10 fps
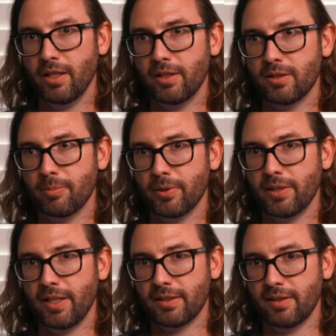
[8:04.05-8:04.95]
to
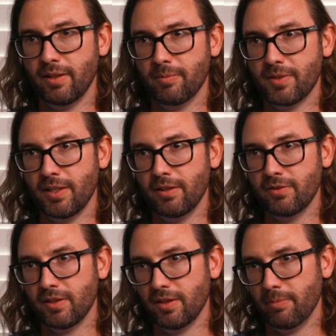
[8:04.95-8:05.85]
protect
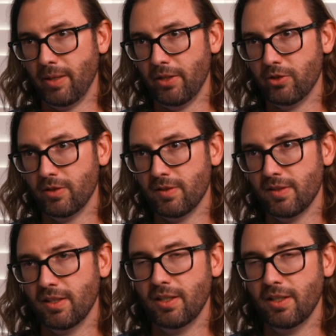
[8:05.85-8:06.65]
themselves and the patients.